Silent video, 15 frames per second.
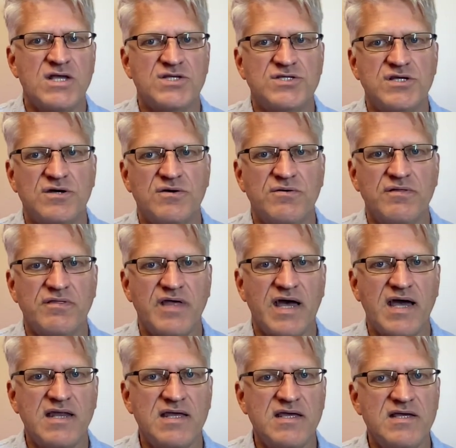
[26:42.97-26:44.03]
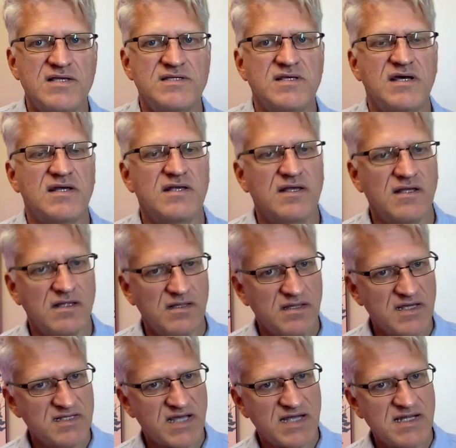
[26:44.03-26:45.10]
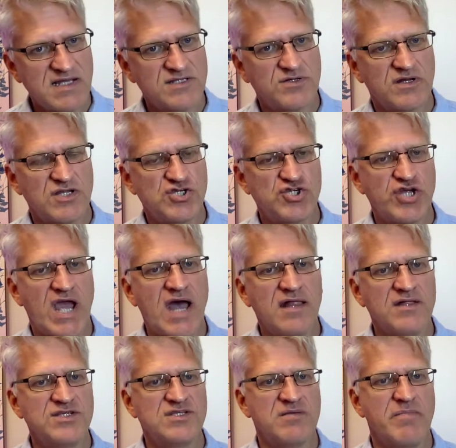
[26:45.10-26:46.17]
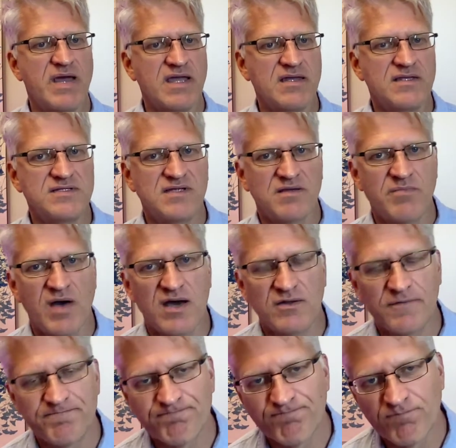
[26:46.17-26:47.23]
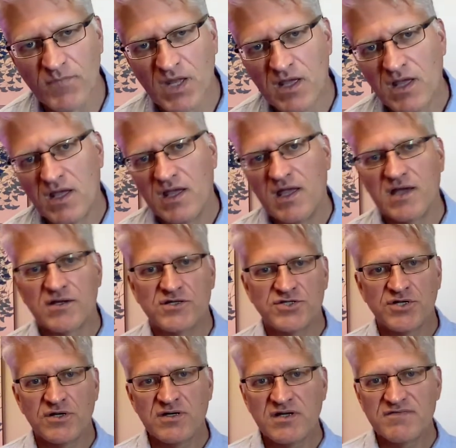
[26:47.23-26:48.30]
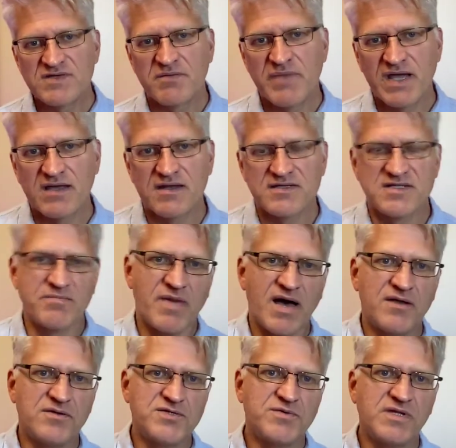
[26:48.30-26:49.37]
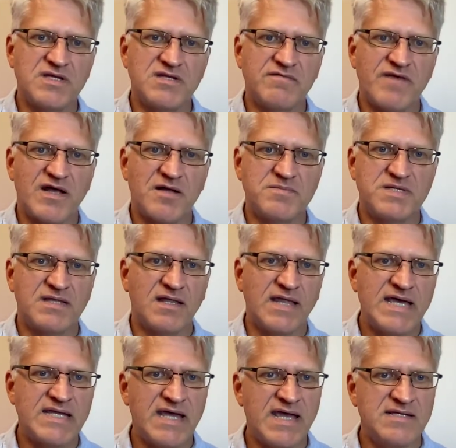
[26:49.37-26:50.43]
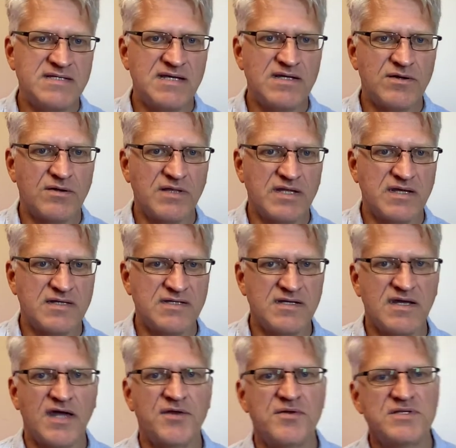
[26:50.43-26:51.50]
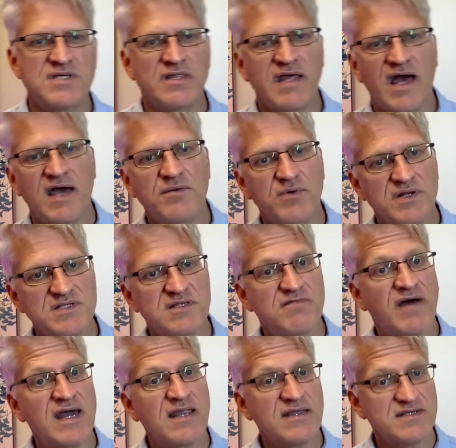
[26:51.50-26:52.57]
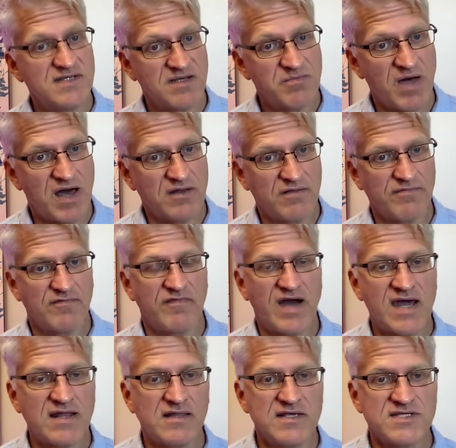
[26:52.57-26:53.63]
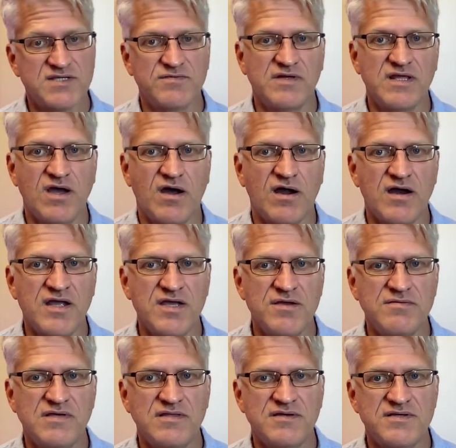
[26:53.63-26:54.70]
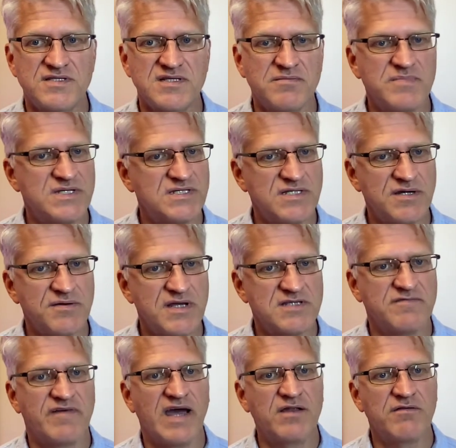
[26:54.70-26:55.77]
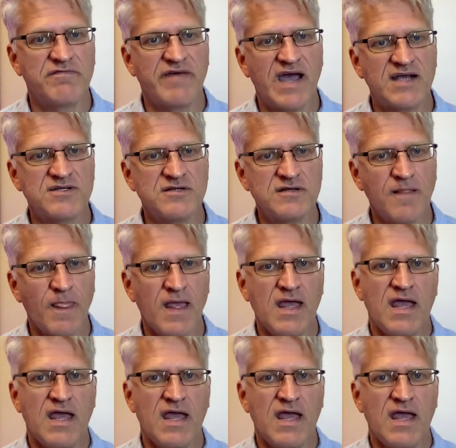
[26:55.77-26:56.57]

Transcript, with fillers: So that is, these ideas sort of challenge the mechanistic model. An alternative to mechanistic models really developed in the late 1800s, early 1900s, and that was the vitalistic model. Vitalists really argued that there's some mysterious vital factor